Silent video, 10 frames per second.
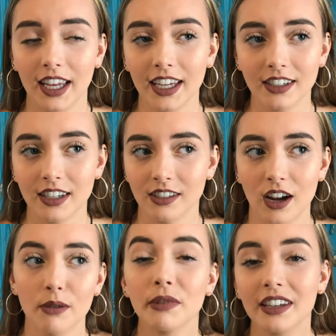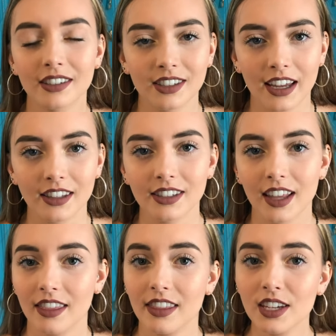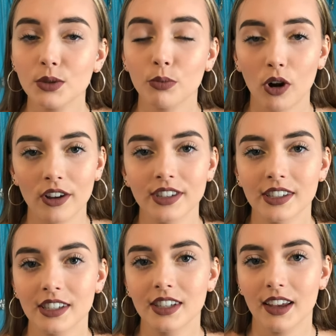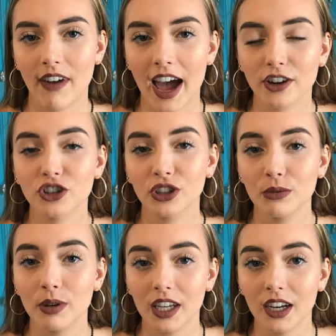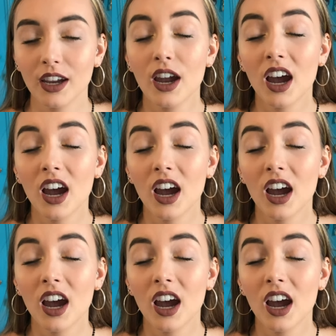Like, it does not make sense that these processes have actually been